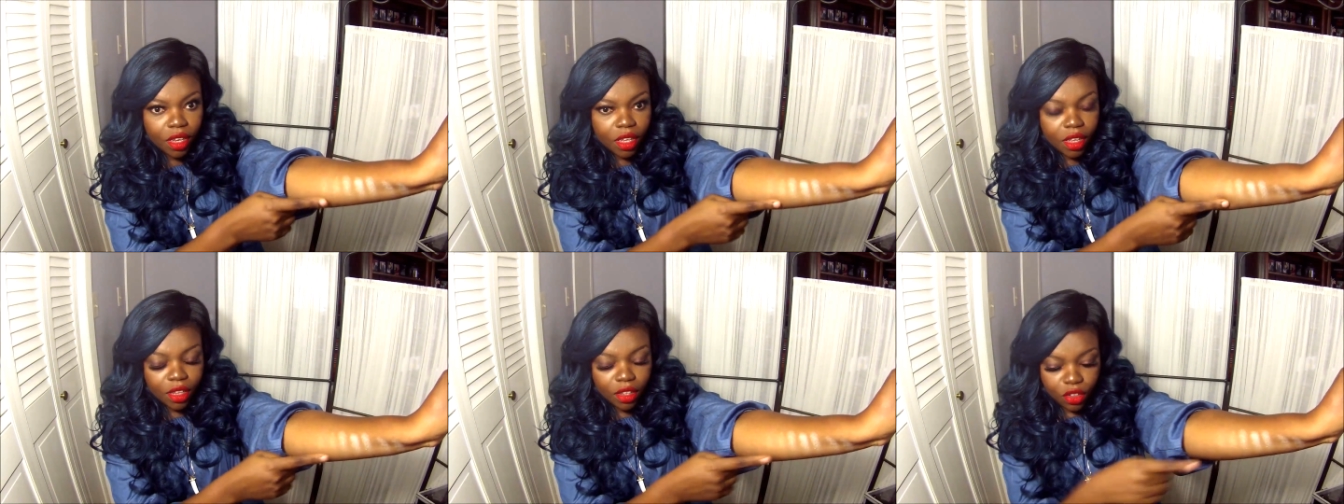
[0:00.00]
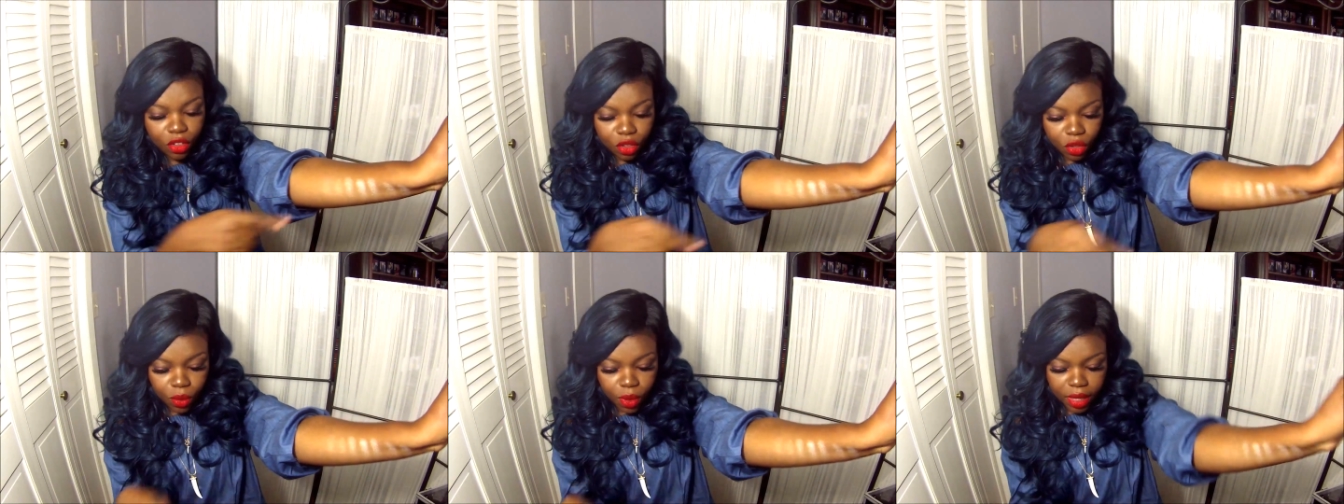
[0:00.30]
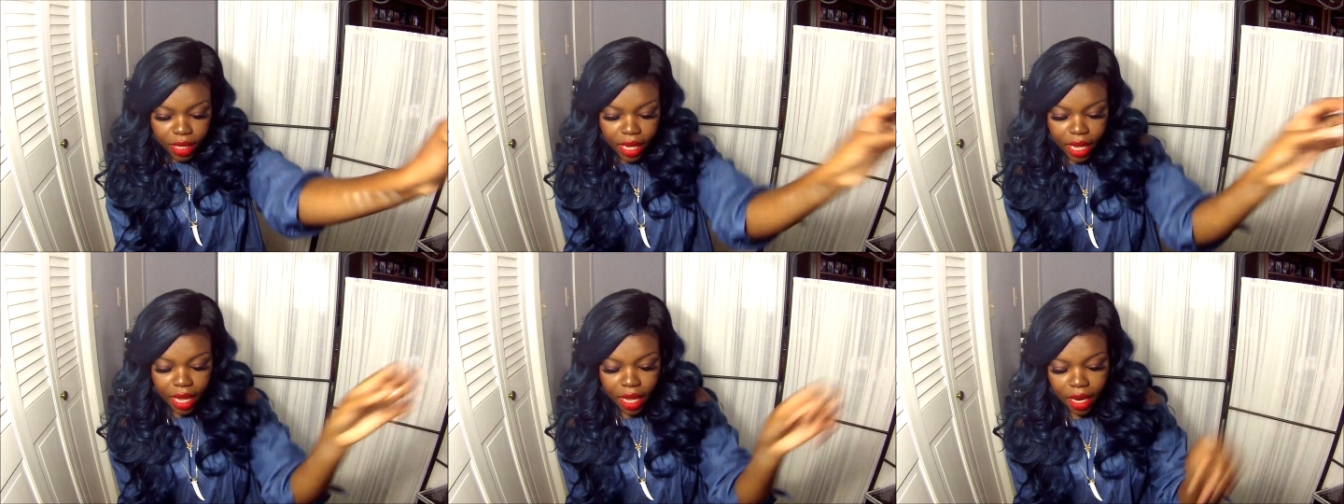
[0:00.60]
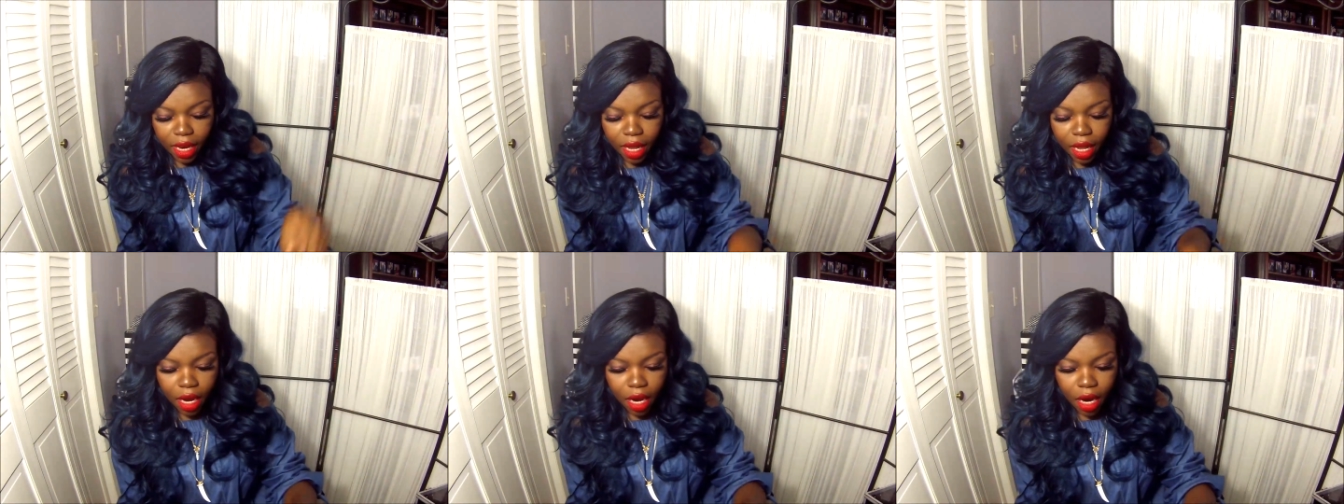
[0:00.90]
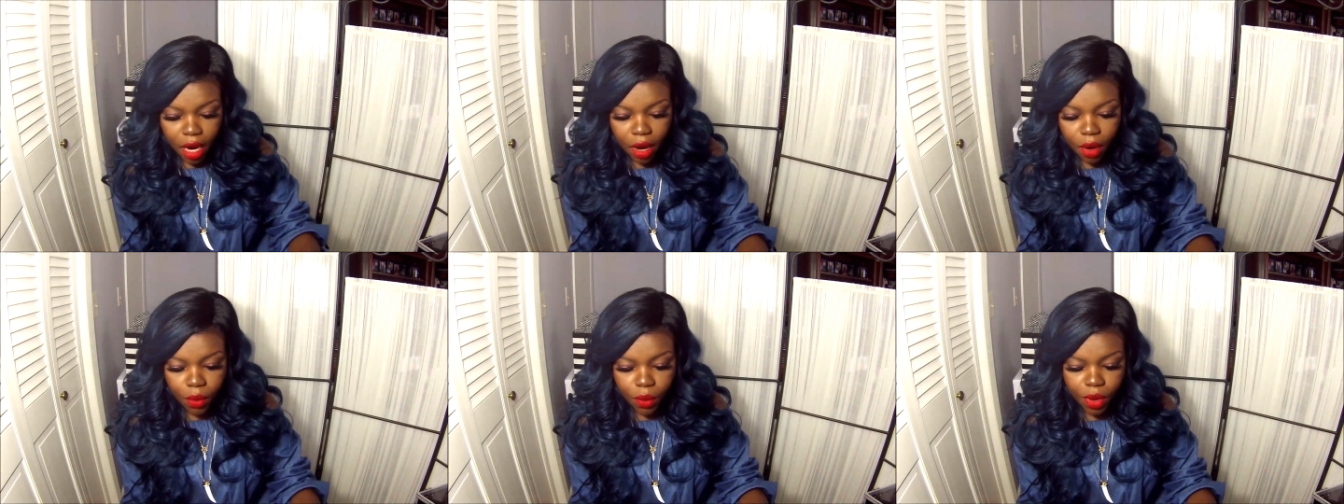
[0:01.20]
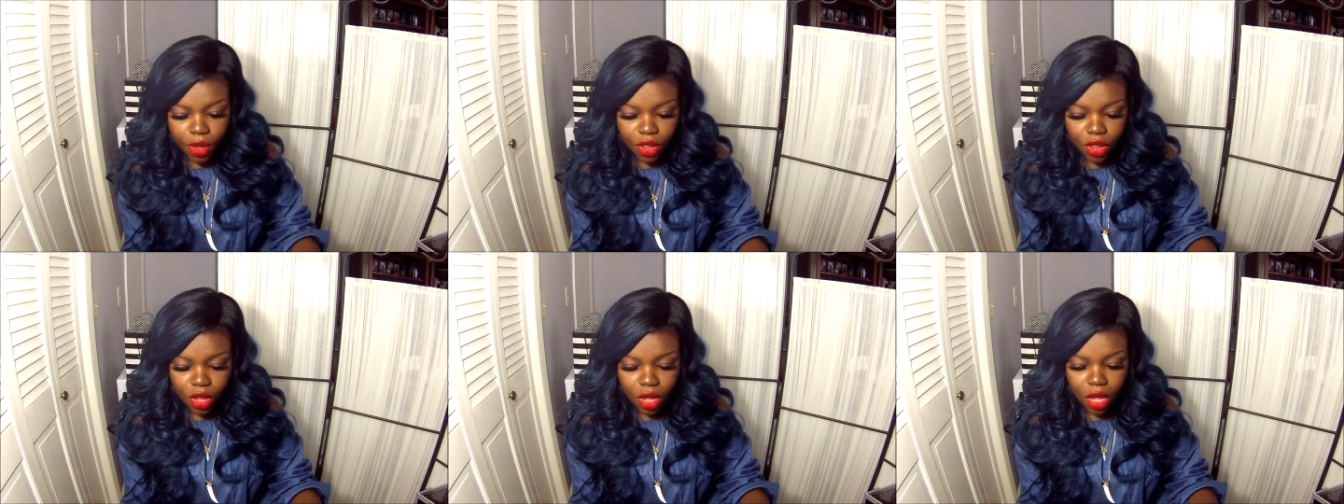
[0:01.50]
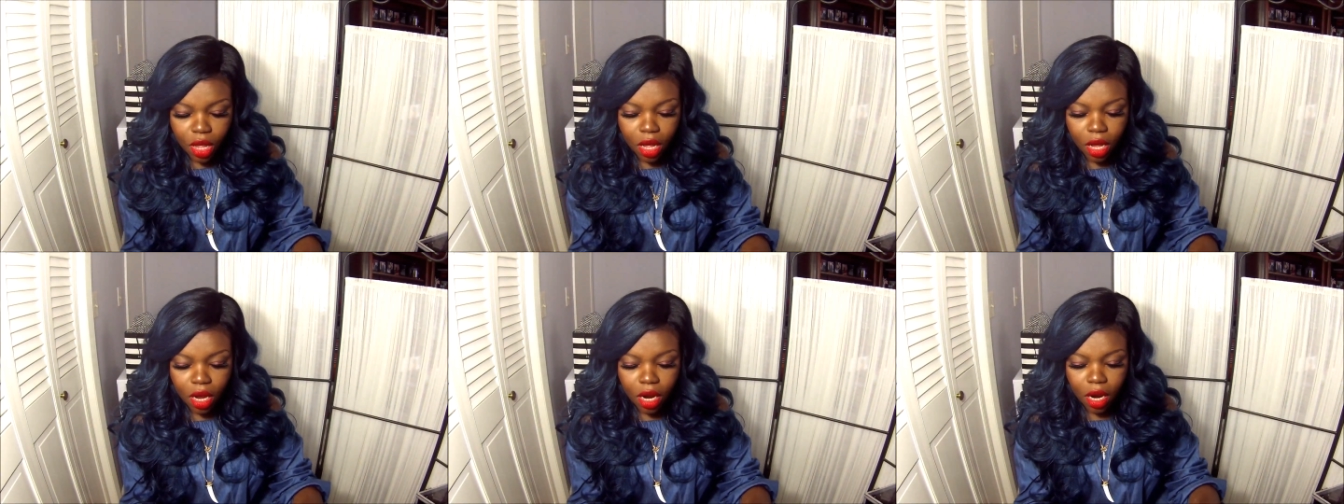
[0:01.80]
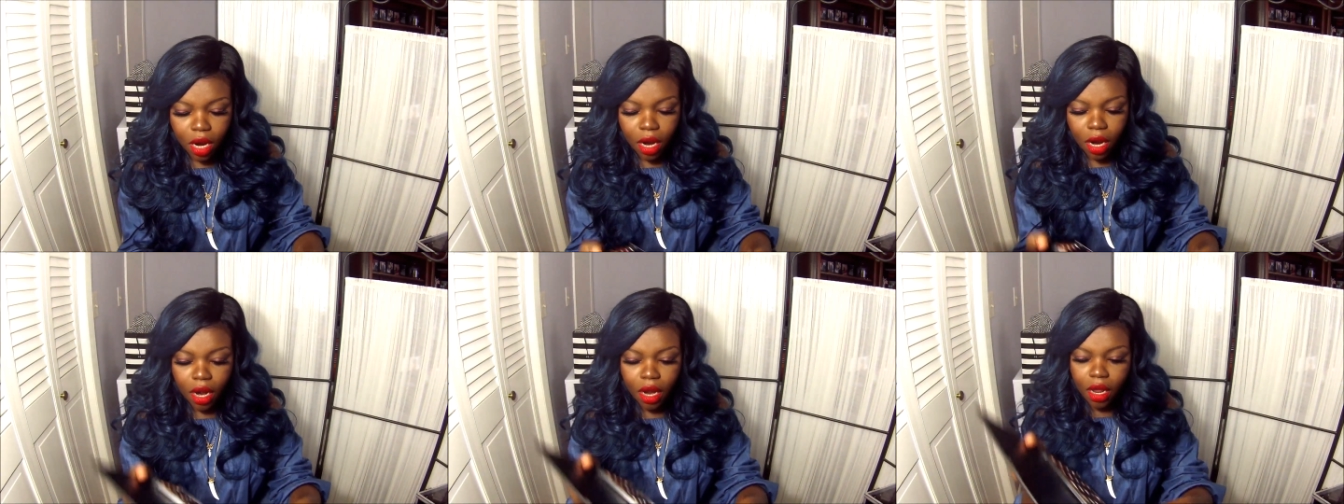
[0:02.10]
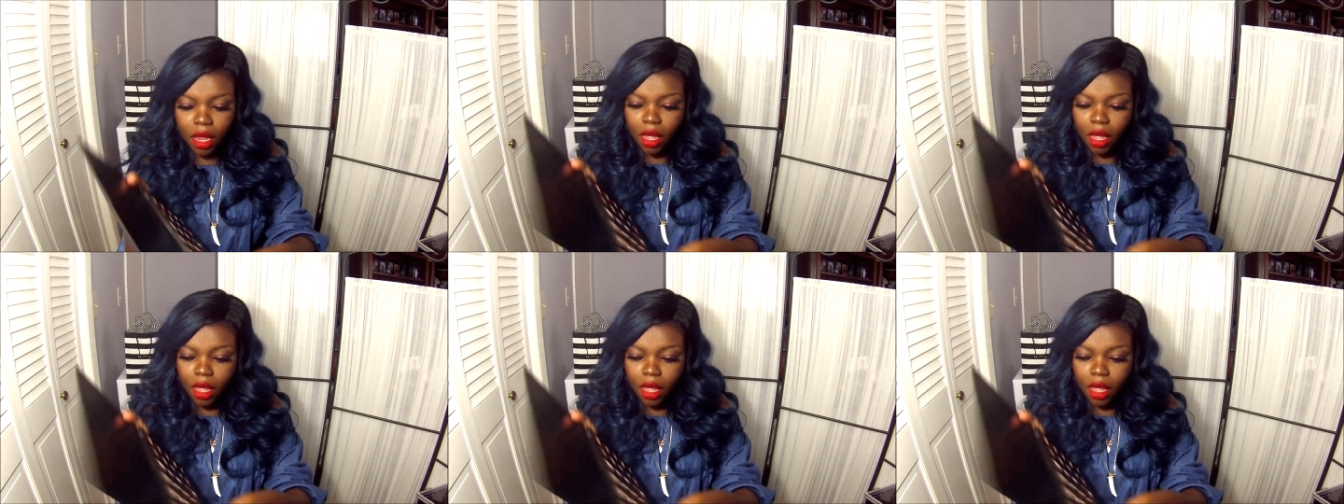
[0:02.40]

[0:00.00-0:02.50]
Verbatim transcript: these two on the end here which are